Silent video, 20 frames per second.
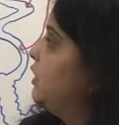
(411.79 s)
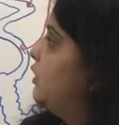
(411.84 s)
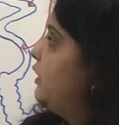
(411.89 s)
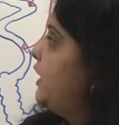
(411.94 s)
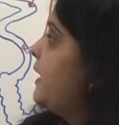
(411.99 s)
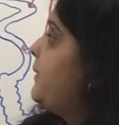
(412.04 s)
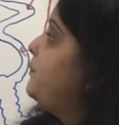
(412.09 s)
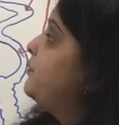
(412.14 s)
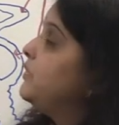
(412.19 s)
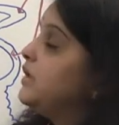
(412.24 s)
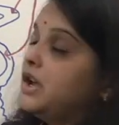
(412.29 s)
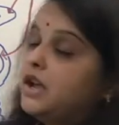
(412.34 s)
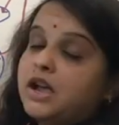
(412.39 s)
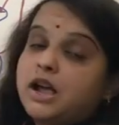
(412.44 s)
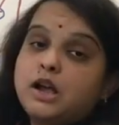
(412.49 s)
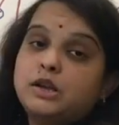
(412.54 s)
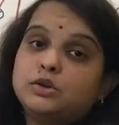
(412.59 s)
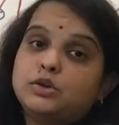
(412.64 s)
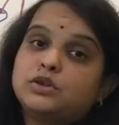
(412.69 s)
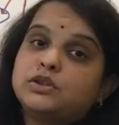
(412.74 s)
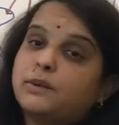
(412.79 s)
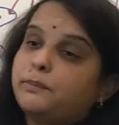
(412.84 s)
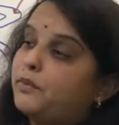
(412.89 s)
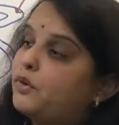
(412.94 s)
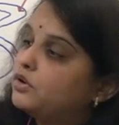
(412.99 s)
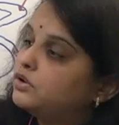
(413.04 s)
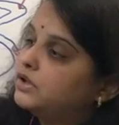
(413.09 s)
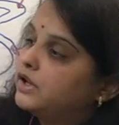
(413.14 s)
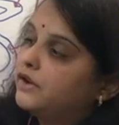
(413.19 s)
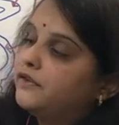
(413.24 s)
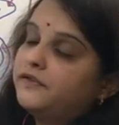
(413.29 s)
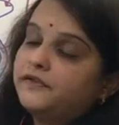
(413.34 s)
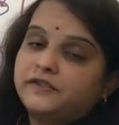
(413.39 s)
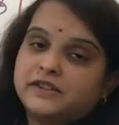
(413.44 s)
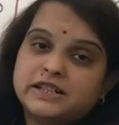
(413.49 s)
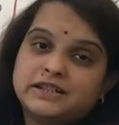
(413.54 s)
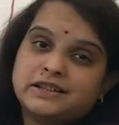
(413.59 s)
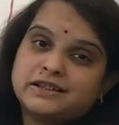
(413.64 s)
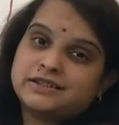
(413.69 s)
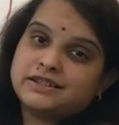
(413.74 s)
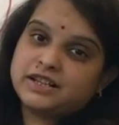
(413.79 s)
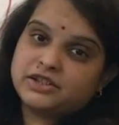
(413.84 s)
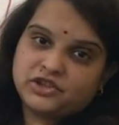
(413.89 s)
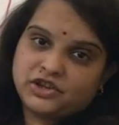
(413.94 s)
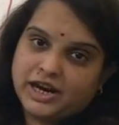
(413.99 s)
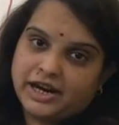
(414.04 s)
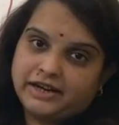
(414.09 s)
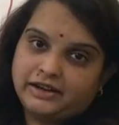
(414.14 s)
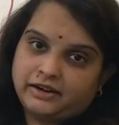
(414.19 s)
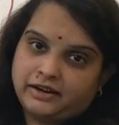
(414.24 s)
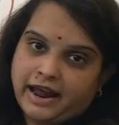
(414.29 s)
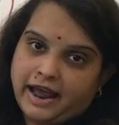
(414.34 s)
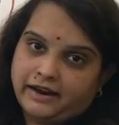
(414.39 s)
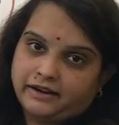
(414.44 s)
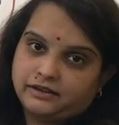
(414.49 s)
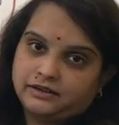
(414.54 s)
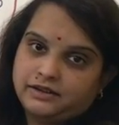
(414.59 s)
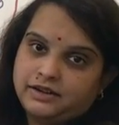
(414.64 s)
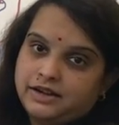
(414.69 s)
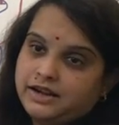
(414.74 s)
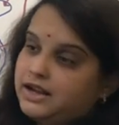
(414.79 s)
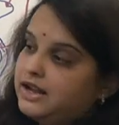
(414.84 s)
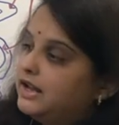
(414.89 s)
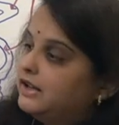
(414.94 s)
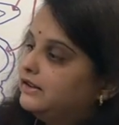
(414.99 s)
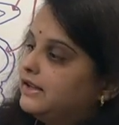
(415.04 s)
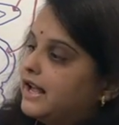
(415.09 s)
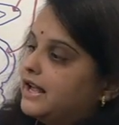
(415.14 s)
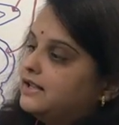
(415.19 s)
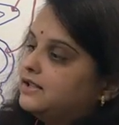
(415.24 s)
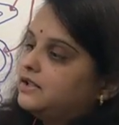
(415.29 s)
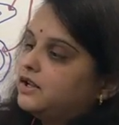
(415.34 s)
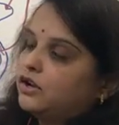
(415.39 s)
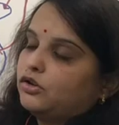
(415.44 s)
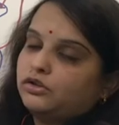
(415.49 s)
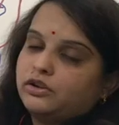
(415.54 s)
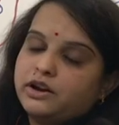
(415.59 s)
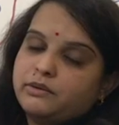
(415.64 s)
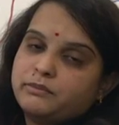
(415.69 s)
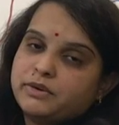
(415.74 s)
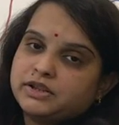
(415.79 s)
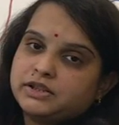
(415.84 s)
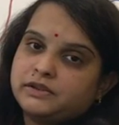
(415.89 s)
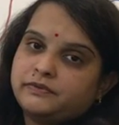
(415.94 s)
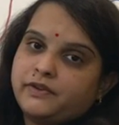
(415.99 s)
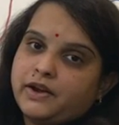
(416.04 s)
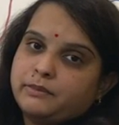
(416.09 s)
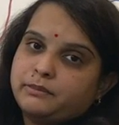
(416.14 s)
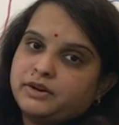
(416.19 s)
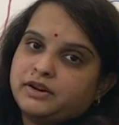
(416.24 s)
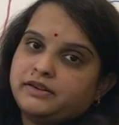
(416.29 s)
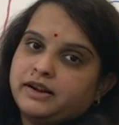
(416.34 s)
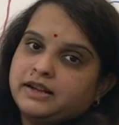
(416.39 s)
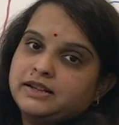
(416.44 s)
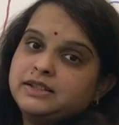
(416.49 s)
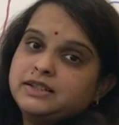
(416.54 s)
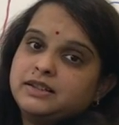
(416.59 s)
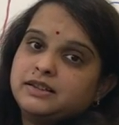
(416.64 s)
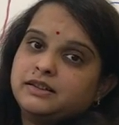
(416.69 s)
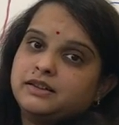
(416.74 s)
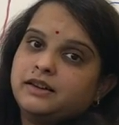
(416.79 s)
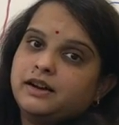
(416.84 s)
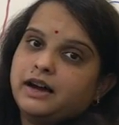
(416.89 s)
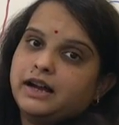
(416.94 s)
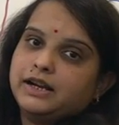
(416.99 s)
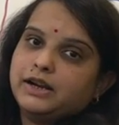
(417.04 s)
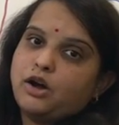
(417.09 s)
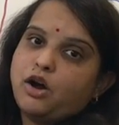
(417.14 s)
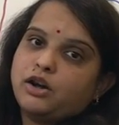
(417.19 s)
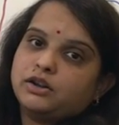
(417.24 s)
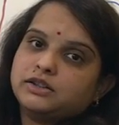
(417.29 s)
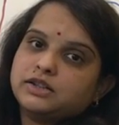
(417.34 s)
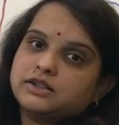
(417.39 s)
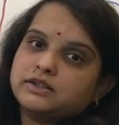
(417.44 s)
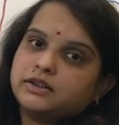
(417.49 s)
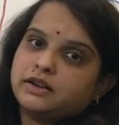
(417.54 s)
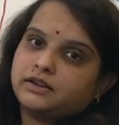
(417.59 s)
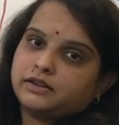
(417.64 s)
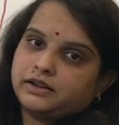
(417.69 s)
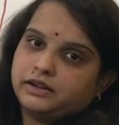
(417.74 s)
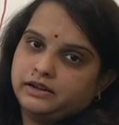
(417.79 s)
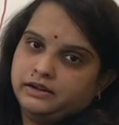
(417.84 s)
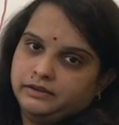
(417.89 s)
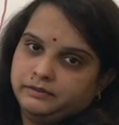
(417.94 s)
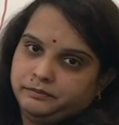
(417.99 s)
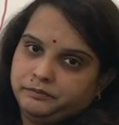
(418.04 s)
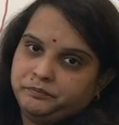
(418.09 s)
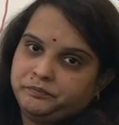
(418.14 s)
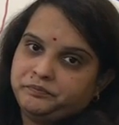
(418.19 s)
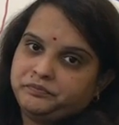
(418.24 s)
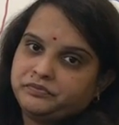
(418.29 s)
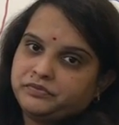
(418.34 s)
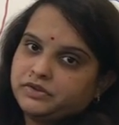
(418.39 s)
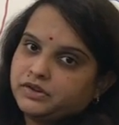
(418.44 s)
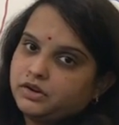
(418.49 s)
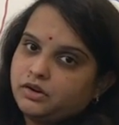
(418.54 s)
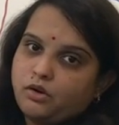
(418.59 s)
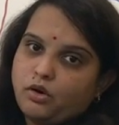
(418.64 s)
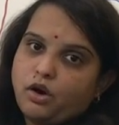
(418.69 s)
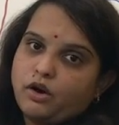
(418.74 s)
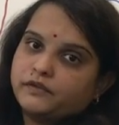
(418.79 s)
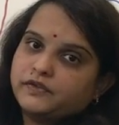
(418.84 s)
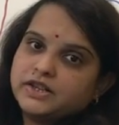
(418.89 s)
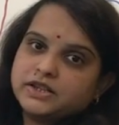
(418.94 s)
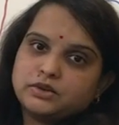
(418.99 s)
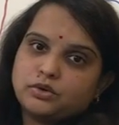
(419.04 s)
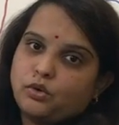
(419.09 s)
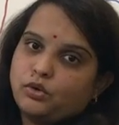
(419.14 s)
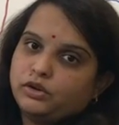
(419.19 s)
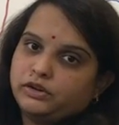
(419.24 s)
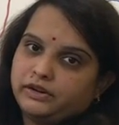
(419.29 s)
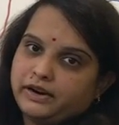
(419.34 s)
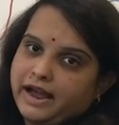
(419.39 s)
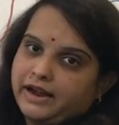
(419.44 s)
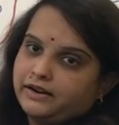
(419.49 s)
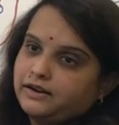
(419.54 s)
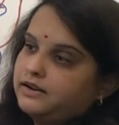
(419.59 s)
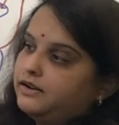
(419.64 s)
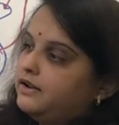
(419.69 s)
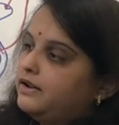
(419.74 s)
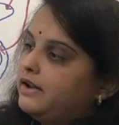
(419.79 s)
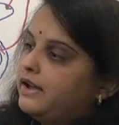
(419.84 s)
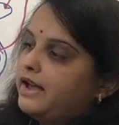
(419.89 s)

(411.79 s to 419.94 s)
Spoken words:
Okay, so suppose if this is the GI tract, then circular muscle fiber runs along the circle of this whole tract,